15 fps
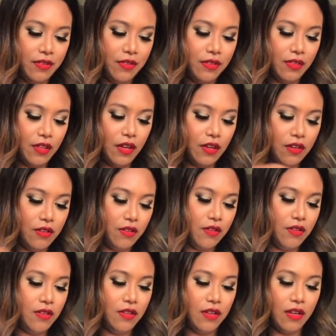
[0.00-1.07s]
Like,
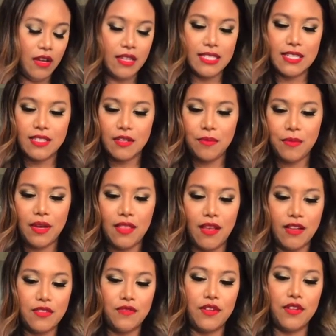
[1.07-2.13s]
as I said in my
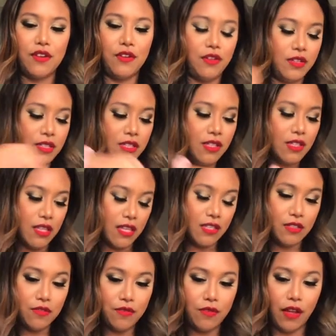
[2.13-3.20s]
last video, honestly, these
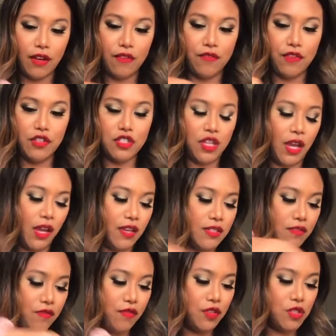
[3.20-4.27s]
like fish cakes
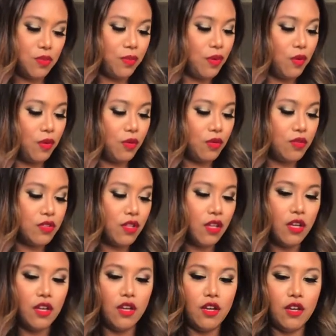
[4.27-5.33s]
and fish balls,
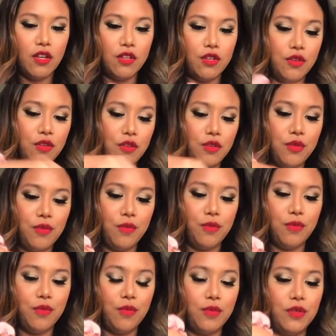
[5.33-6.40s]
you
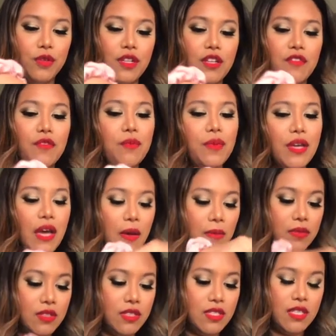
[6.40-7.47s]
wouldn't even be able
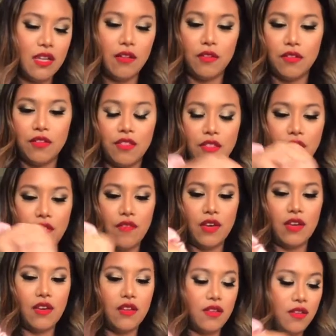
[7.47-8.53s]
to tell they're
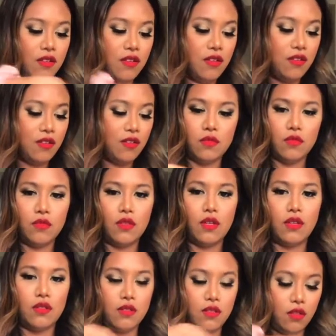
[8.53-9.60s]
vegan. That
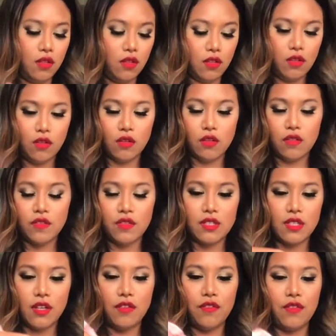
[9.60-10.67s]
is a lot of
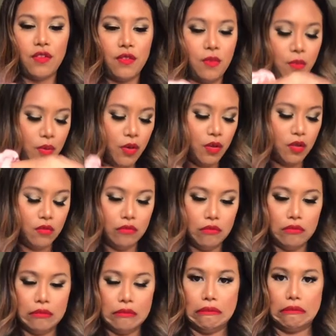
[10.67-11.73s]
stuff in the pot.
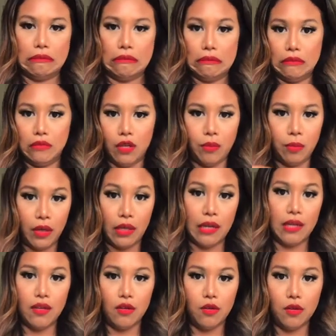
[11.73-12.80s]
Hope I can
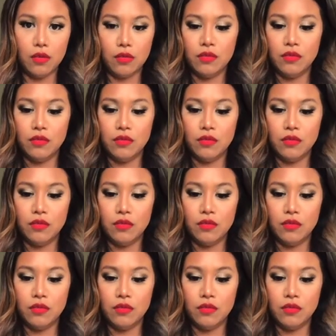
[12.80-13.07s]
eat it all.